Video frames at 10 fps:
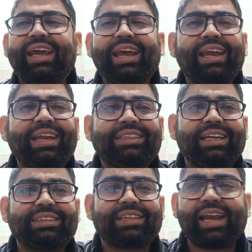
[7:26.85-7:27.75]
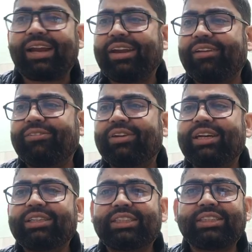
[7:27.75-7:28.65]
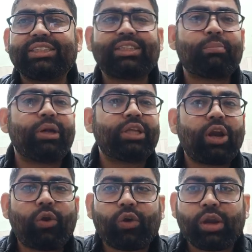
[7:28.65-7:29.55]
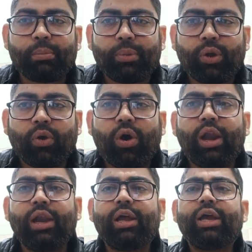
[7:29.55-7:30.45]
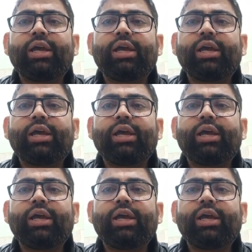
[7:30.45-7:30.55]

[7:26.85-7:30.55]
indigenous collective such as the Bhadralok in Bengal,